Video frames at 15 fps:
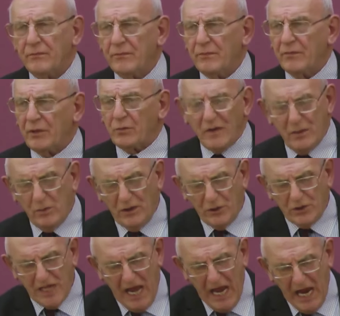that we will
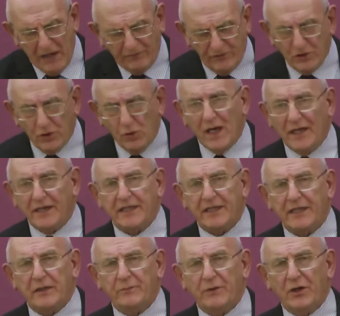ever know anything
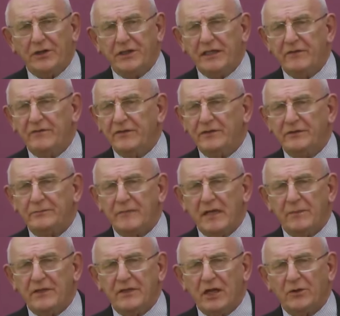about, even
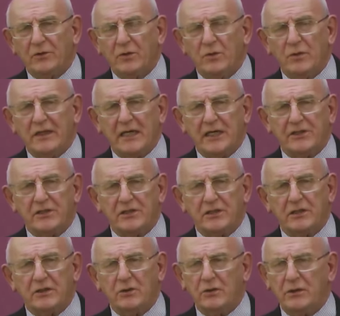maybe not when we get to the
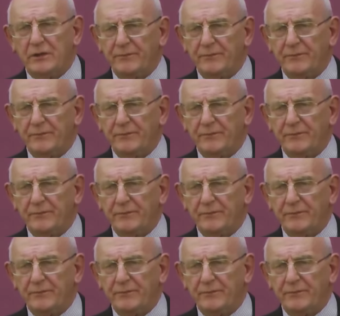glory.